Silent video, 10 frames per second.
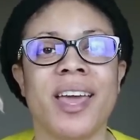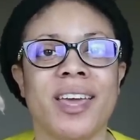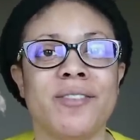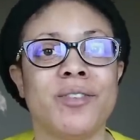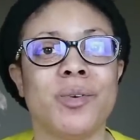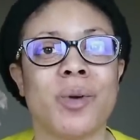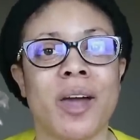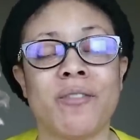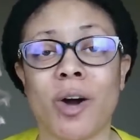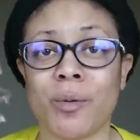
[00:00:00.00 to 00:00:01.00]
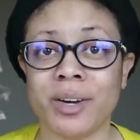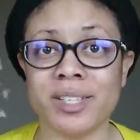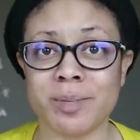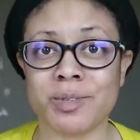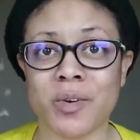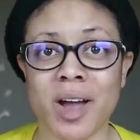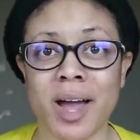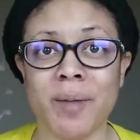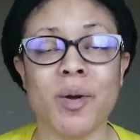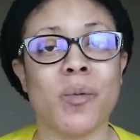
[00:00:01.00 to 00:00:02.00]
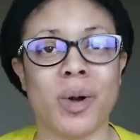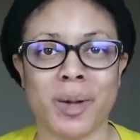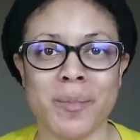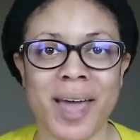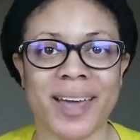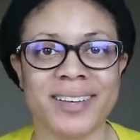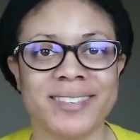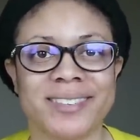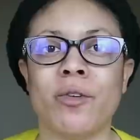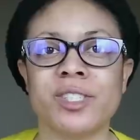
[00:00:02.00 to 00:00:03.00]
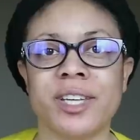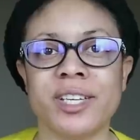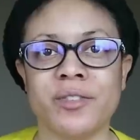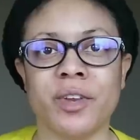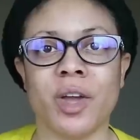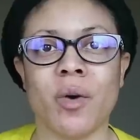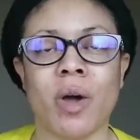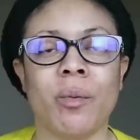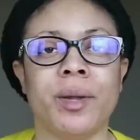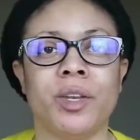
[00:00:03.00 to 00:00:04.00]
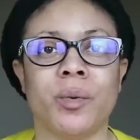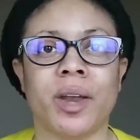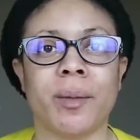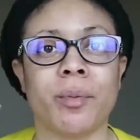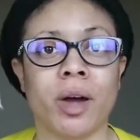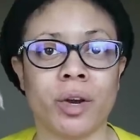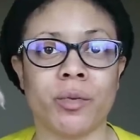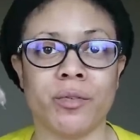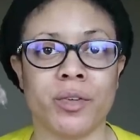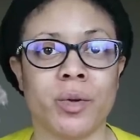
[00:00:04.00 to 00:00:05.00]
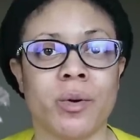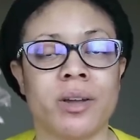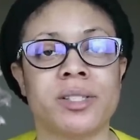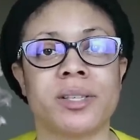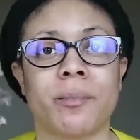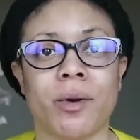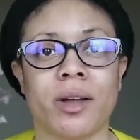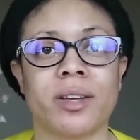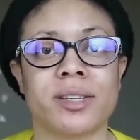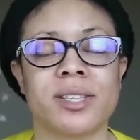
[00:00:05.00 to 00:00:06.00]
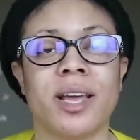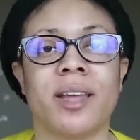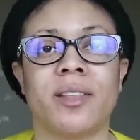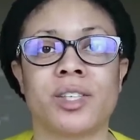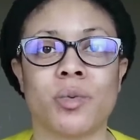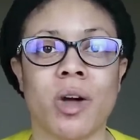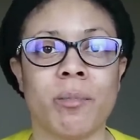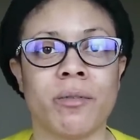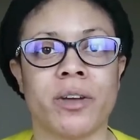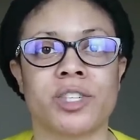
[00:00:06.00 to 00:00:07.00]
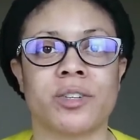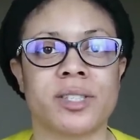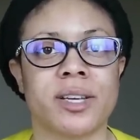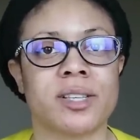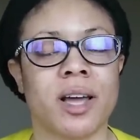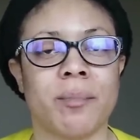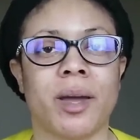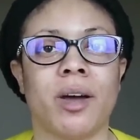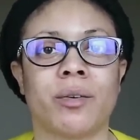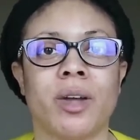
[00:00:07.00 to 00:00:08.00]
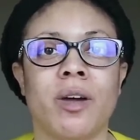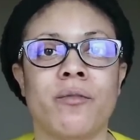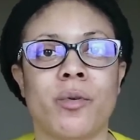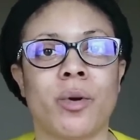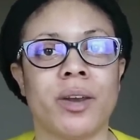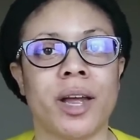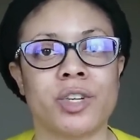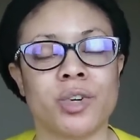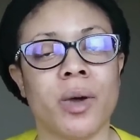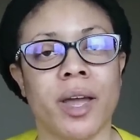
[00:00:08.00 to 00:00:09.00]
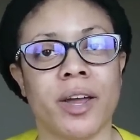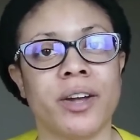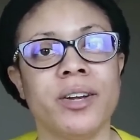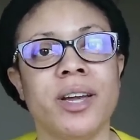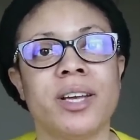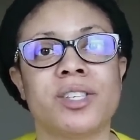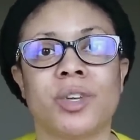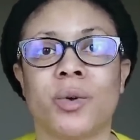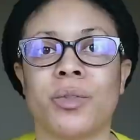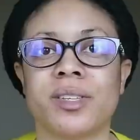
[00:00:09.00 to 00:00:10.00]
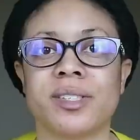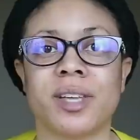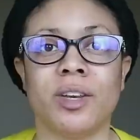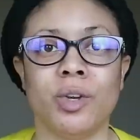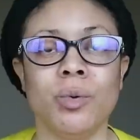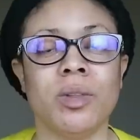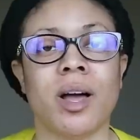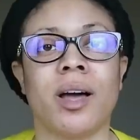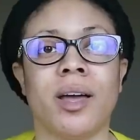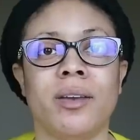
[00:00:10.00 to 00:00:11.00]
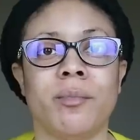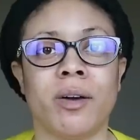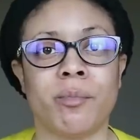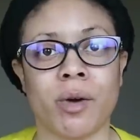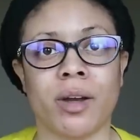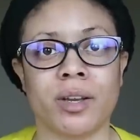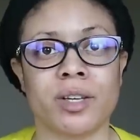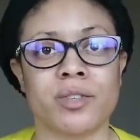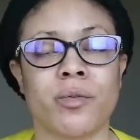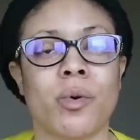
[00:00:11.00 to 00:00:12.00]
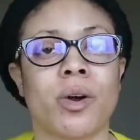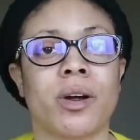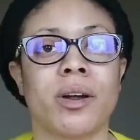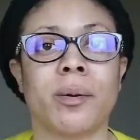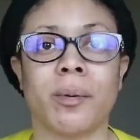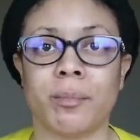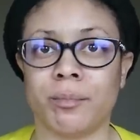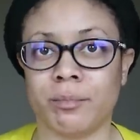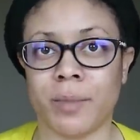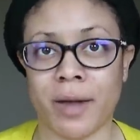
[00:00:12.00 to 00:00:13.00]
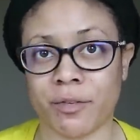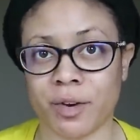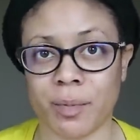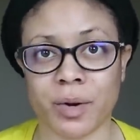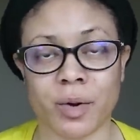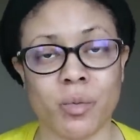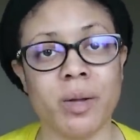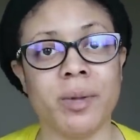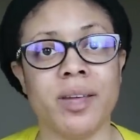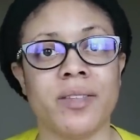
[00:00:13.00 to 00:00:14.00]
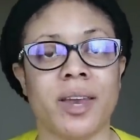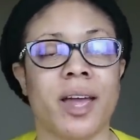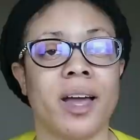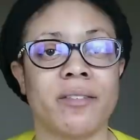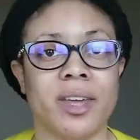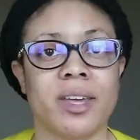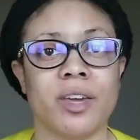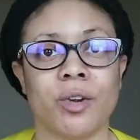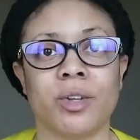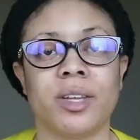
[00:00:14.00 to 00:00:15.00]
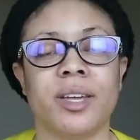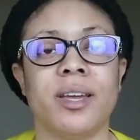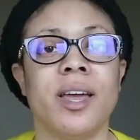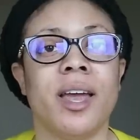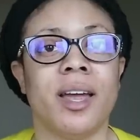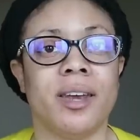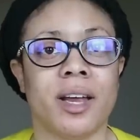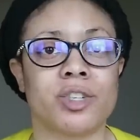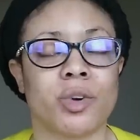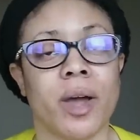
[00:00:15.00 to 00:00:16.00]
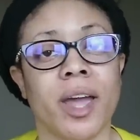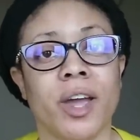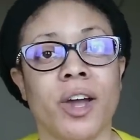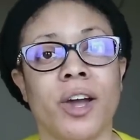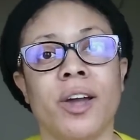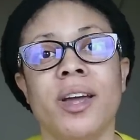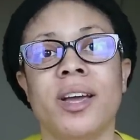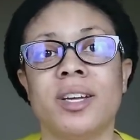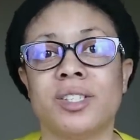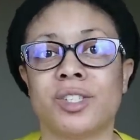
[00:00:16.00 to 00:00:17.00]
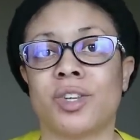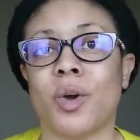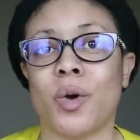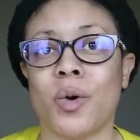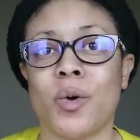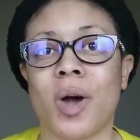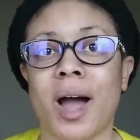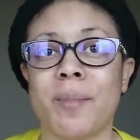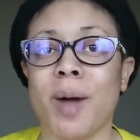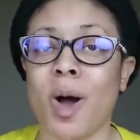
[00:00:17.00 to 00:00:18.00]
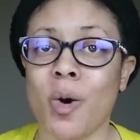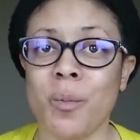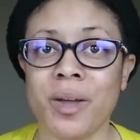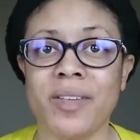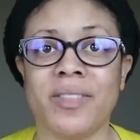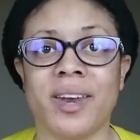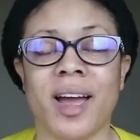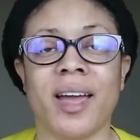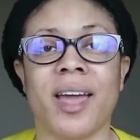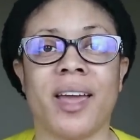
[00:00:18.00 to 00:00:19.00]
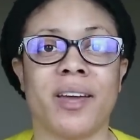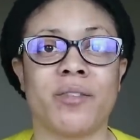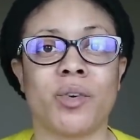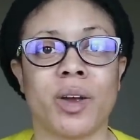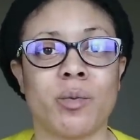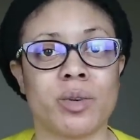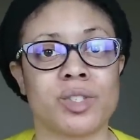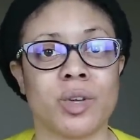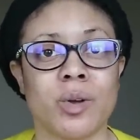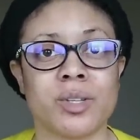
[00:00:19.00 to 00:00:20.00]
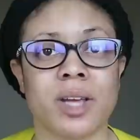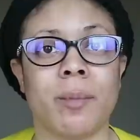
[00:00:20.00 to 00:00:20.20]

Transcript: If you have already subscribed, welcome back. For today's video, I will be doing a product review on some products that Suave Professionals has come out for natural hair. So this is a new line of products for African American women that have kinky, curly, natural hair. So I'm hoping that I have great results.